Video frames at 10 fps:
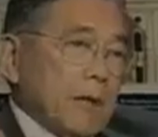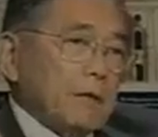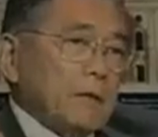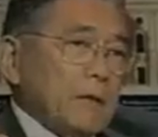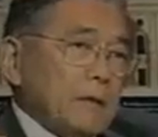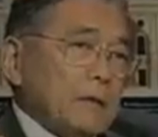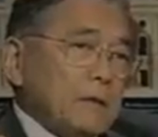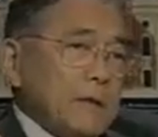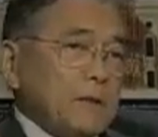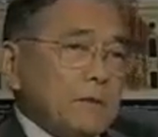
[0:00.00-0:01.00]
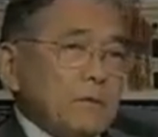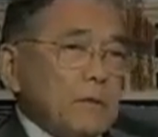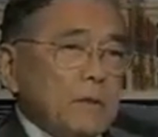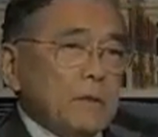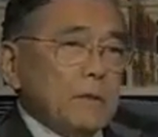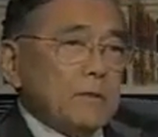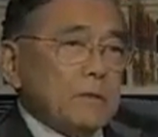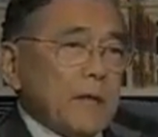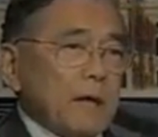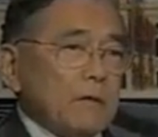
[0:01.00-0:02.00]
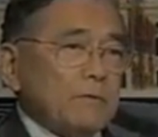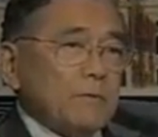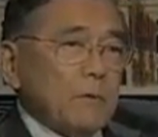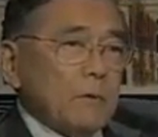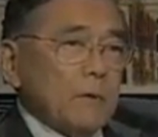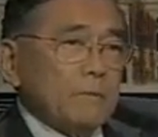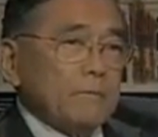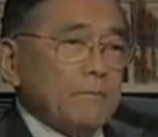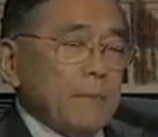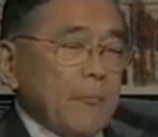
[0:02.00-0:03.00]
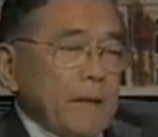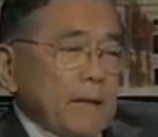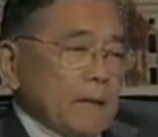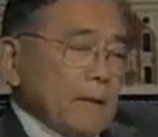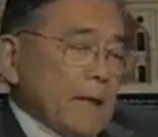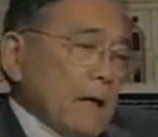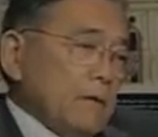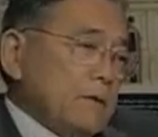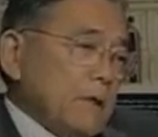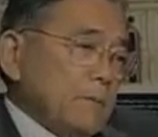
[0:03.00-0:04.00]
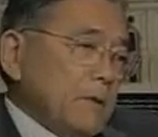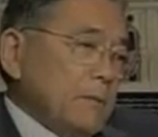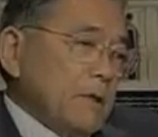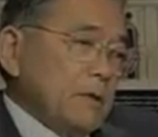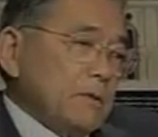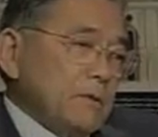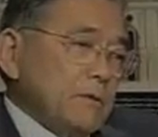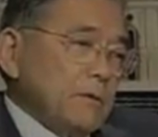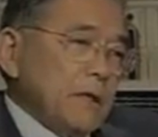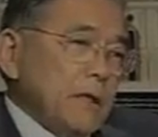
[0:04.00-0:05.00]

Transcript: out the legislation to the House floor. Now subcommittees are doing